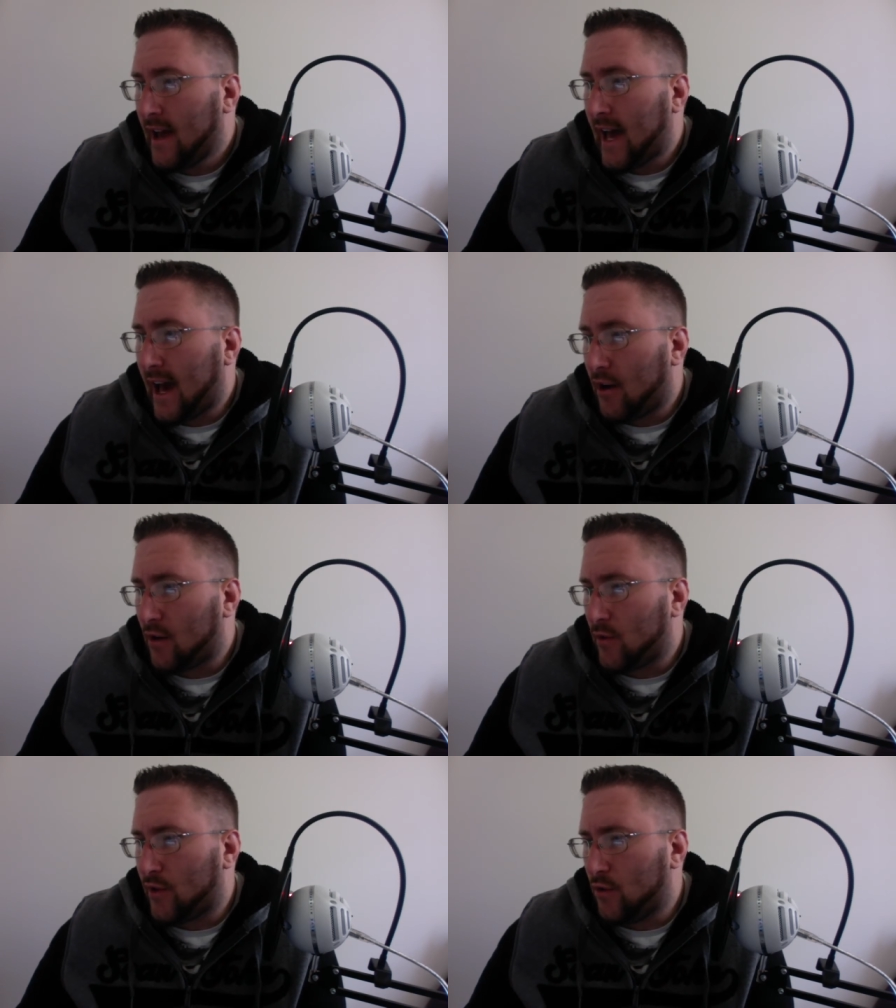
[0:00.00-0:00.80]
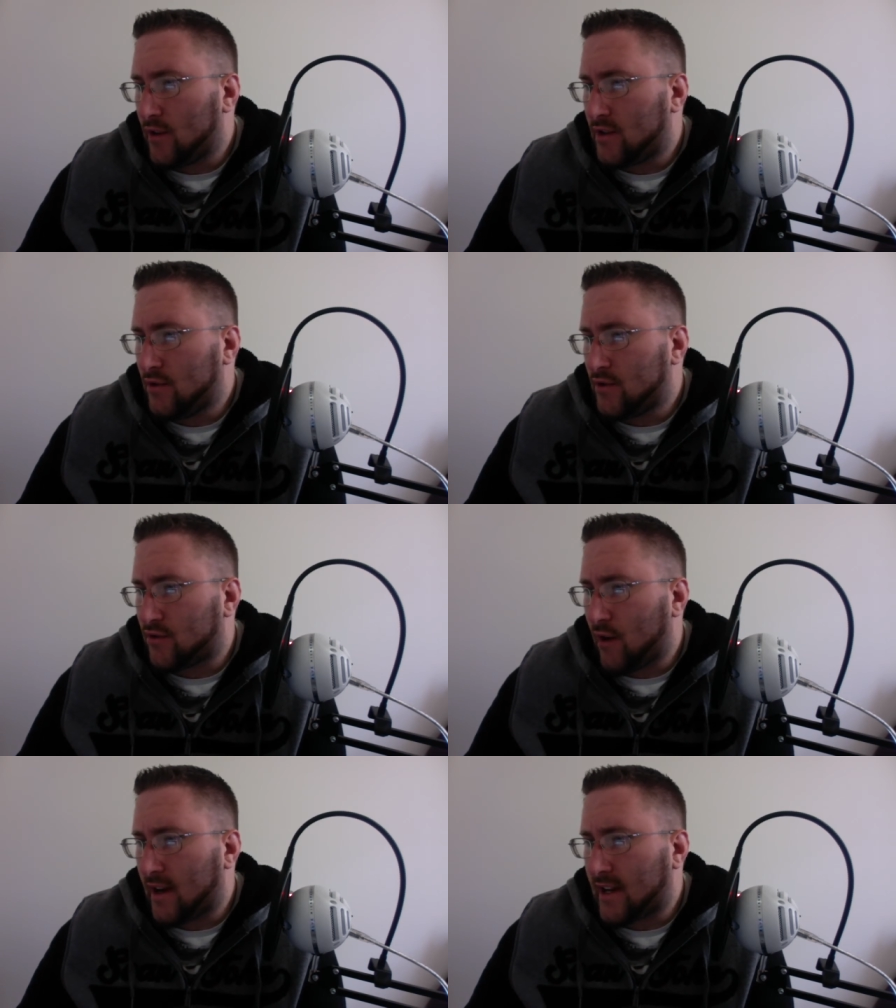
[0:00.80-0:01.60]
outing with only two
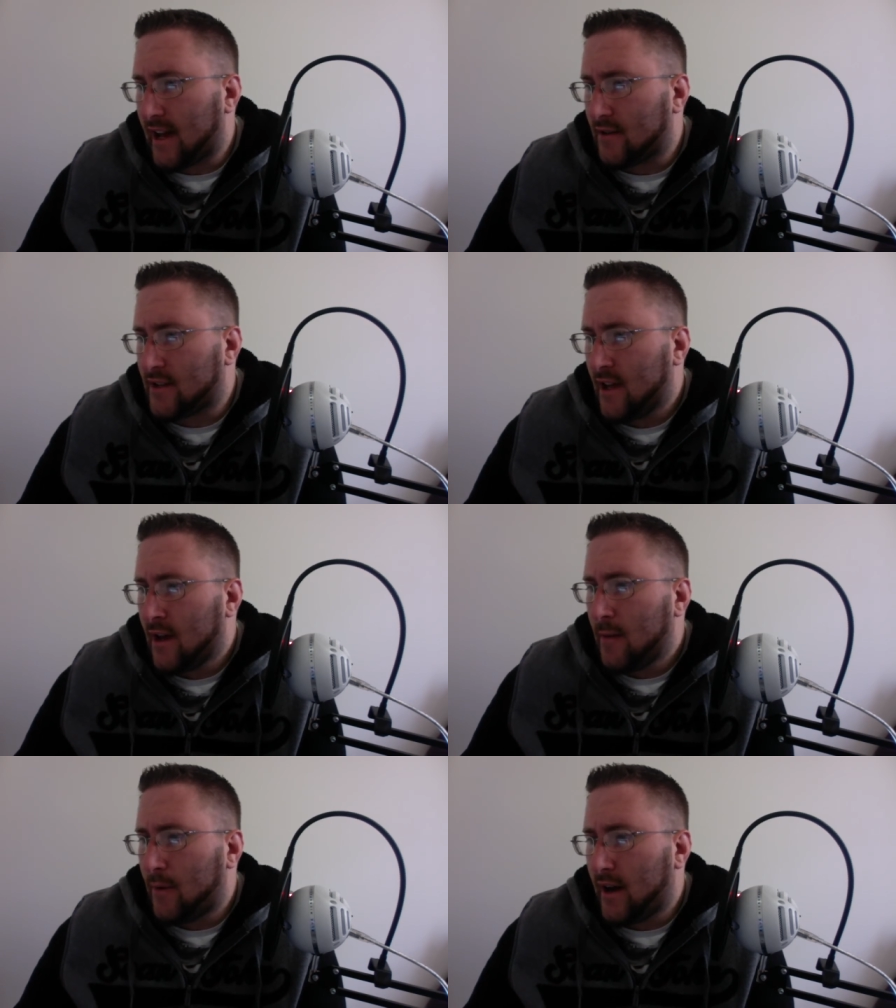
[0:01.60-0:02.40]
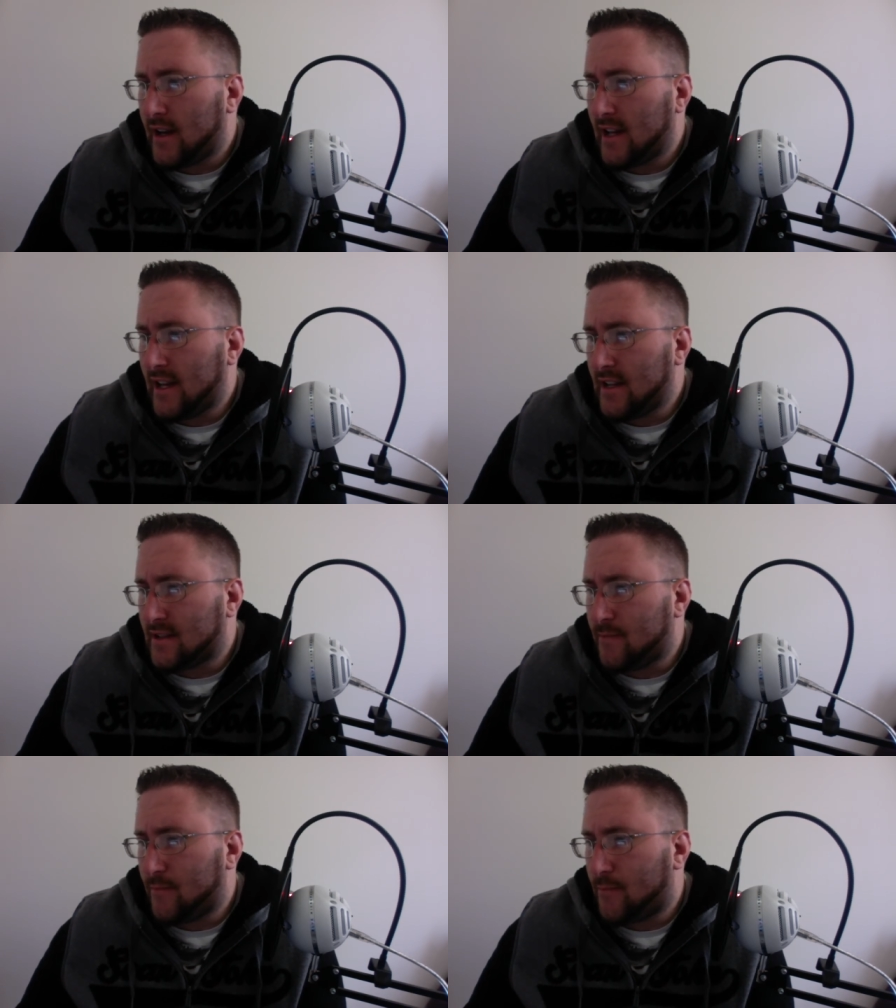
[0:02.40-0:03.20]
strikeouts, but
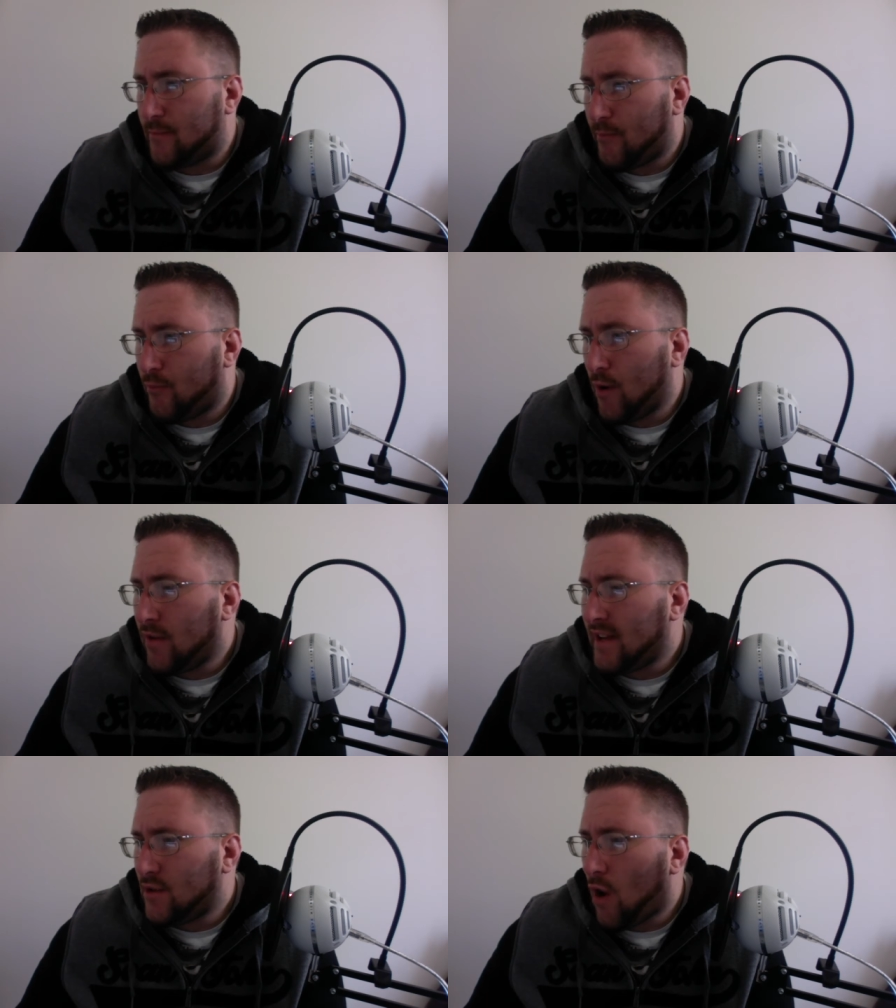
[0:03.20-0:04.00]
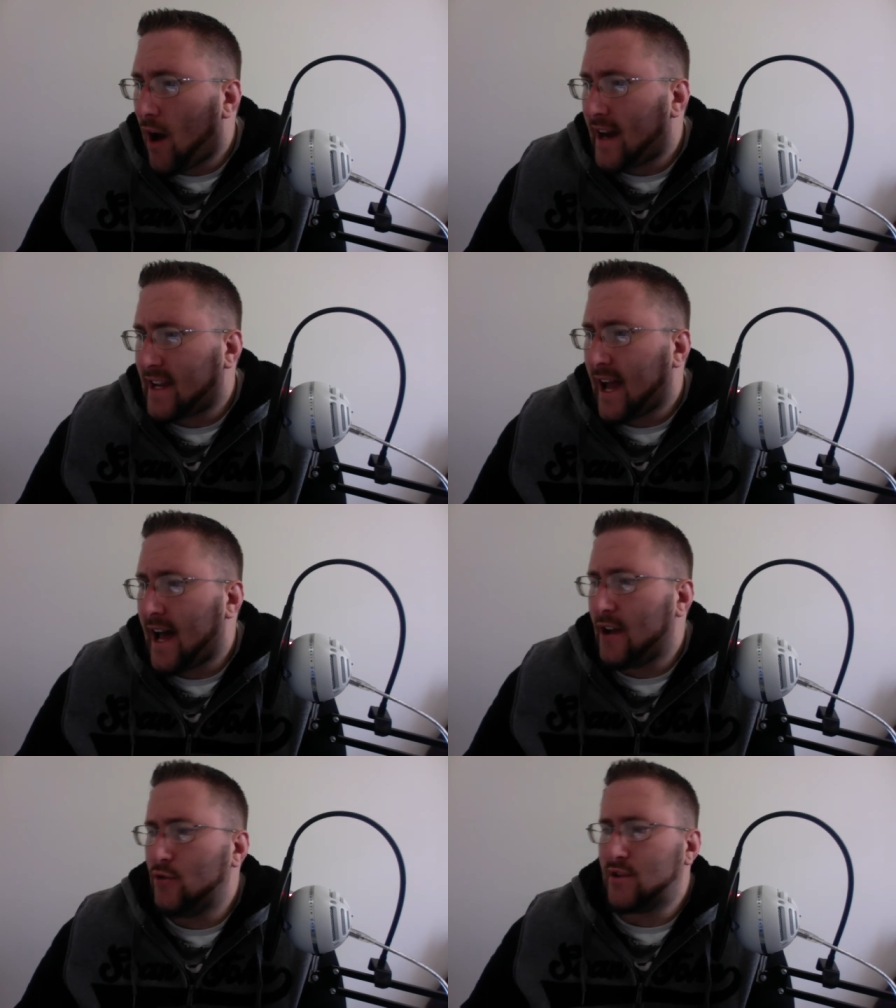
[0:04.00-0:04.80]
he's really not a
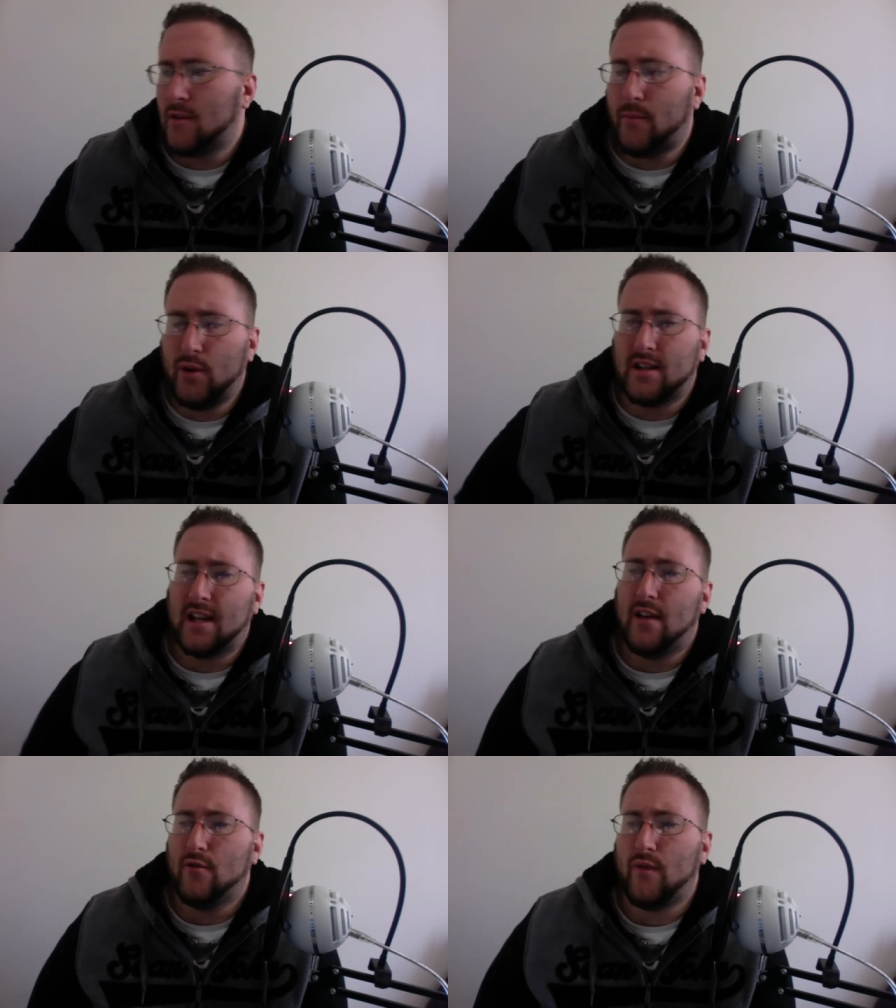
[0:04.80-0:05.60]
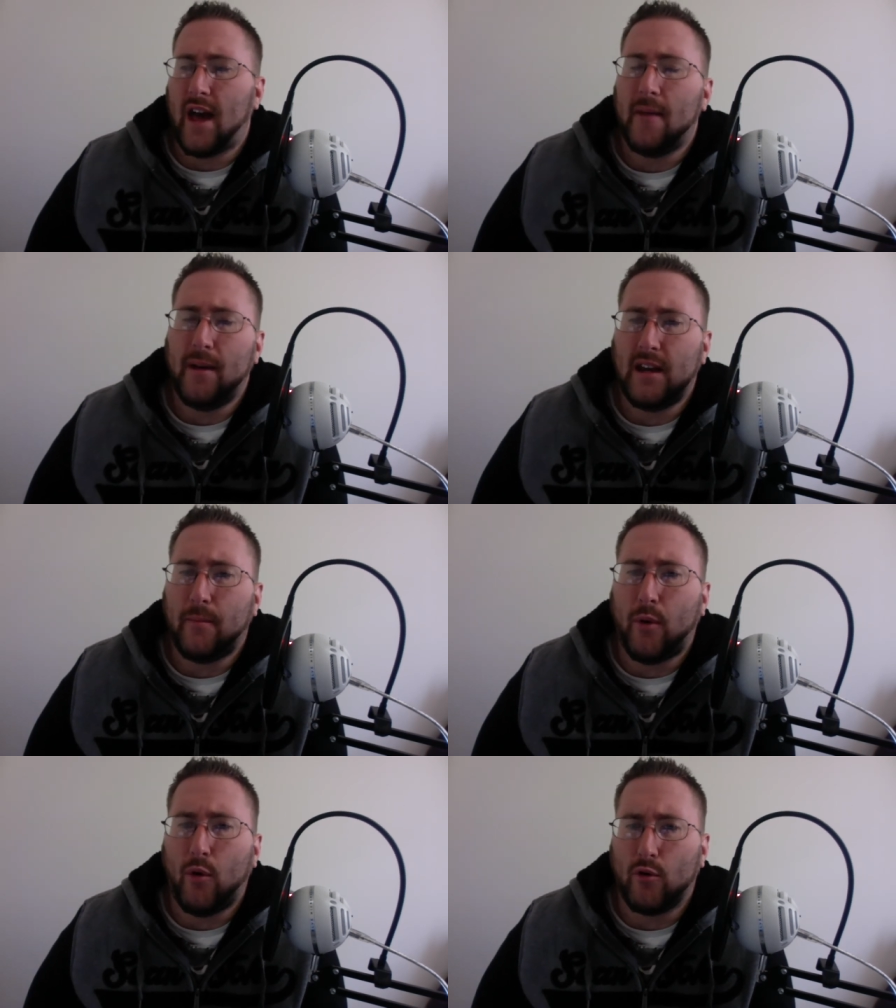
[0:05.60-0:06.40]
guy who's going to put together that many
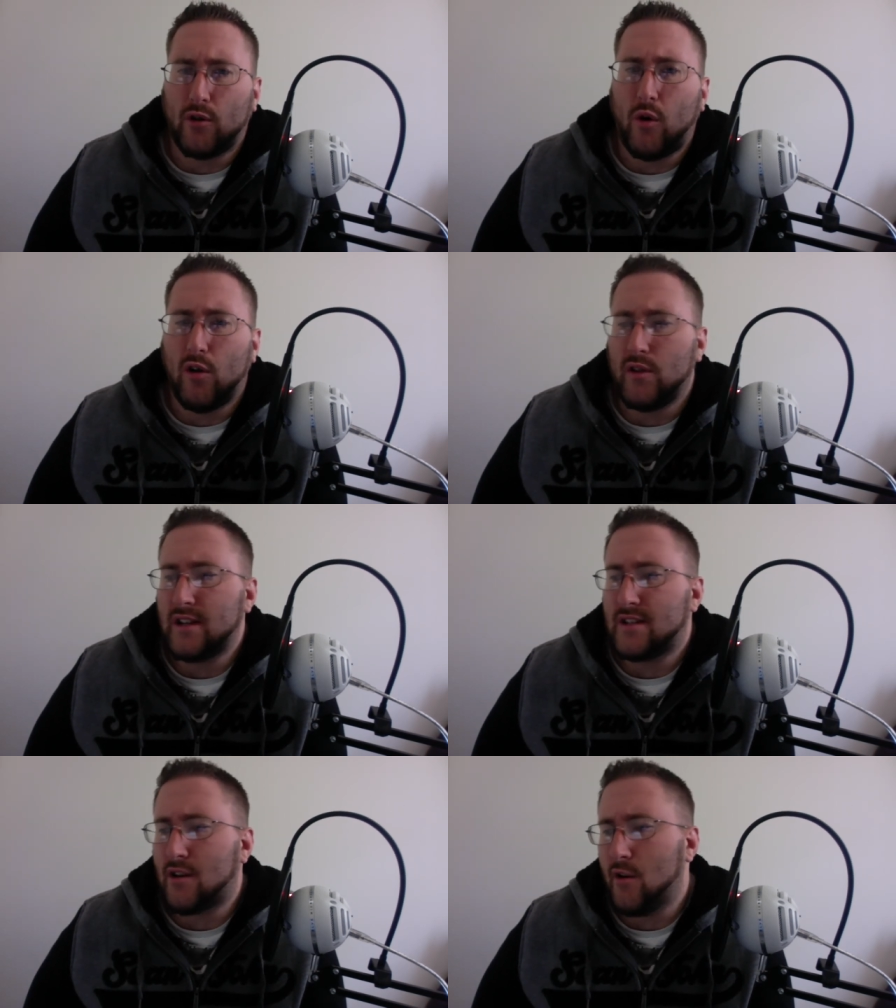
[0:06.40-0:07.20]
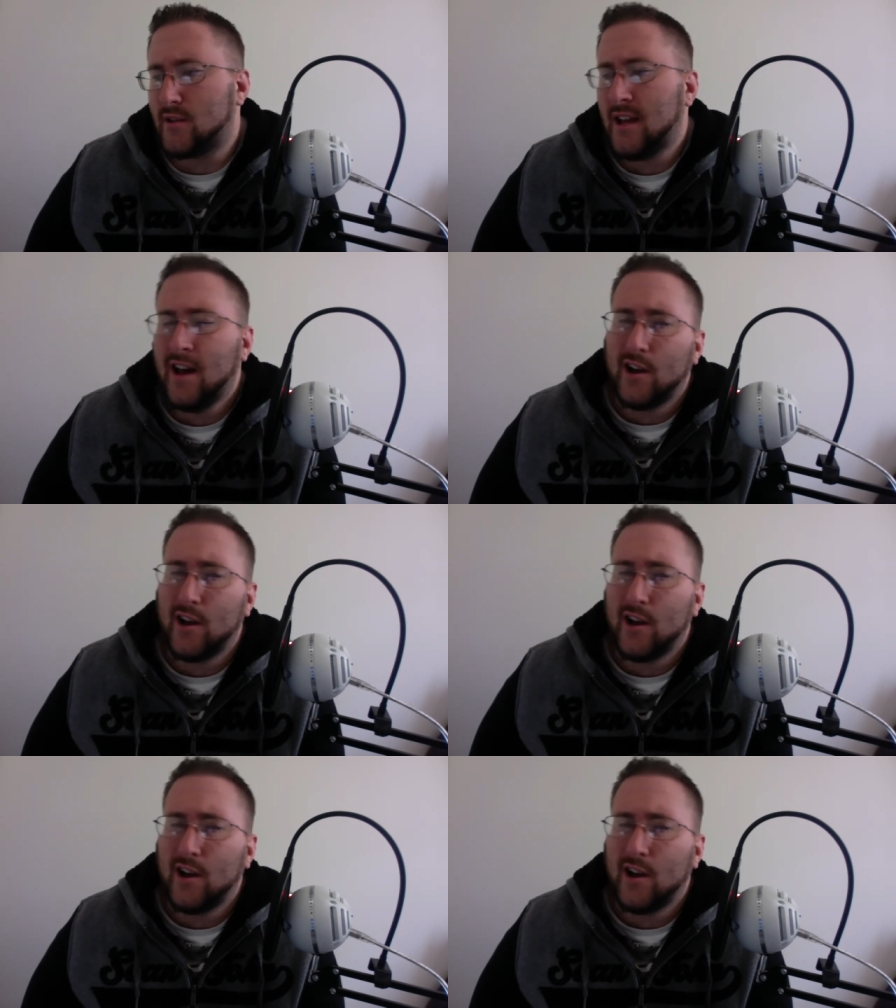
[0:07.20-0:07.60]
poor quality starts.